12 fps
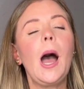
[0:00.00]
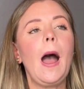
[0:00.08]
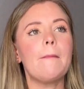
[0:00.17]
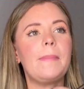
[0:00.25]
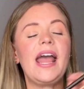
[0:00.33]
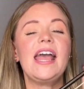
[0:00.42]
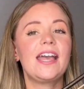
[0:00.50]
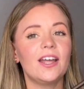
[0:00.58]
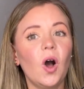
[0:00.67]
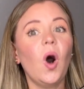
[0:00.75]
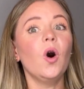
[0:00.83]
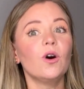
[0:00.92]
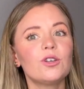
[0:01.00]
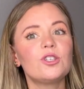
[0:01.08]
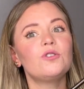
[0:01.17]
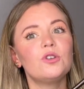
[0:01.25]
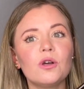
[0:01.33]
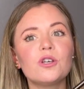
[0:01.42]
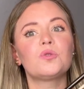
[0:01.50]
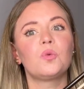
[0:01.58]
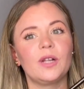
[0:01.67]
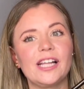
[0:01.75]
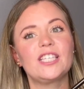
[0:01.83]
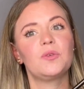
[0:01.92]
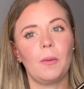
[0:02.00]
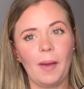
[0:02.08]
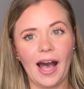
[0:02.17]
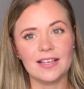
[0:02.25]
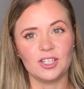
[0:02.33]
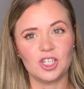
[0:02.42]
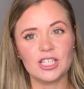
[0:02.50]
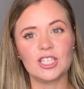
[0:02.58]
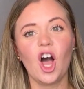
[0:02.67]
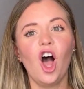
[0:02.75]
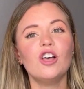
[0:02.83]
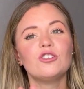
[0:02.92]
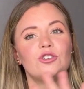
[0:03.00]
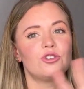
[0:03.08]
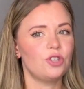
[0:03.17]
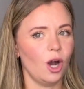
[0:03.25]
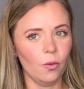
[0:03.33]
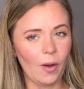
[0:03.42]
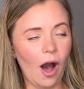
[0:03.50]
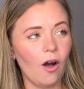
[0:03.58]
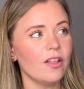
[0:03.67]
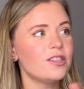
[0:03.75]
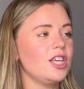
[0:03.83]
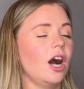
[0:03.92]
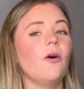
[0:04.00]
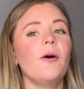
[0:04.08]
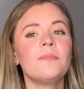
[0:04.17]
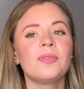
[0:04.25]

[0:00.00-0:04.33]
but it can also do those really sweet passages so well. So